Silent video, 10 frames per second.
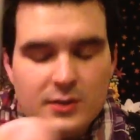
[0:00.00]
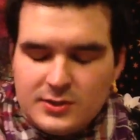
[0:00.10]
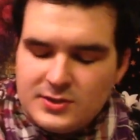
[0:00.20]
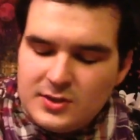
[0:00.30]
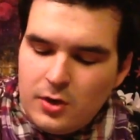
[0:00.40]

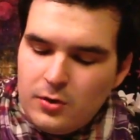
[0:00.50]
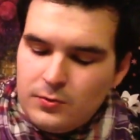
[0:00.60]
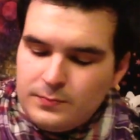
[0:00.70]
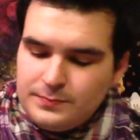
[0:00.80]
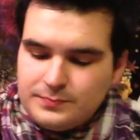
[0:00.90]

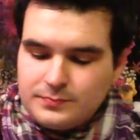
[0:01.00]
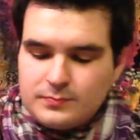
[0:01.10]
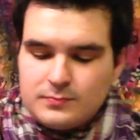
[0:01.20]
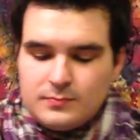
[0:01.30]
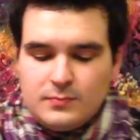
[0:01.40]
So,
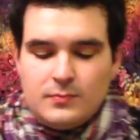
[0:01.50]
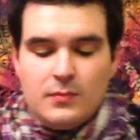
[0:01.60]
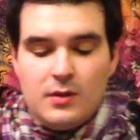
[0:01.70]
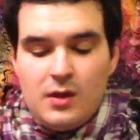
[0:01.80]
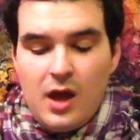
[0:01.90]

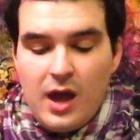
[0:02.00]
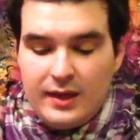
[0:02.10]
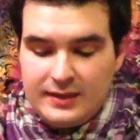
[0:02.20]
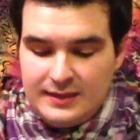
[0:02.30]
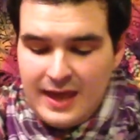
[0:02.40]

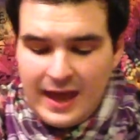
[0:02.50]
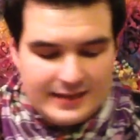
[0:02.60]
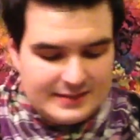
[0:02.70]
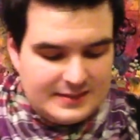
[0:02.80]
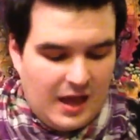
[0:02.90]

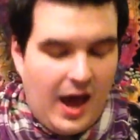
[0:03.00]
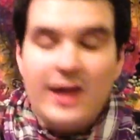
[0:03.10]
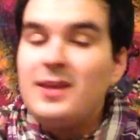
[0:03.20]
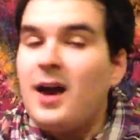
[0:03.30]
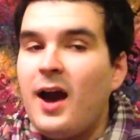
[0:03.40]
yes,
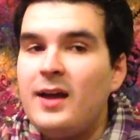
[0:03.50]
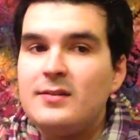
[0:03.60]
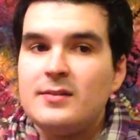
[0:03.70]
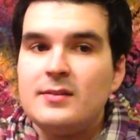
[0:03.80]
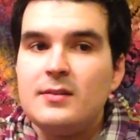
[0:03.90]
I got,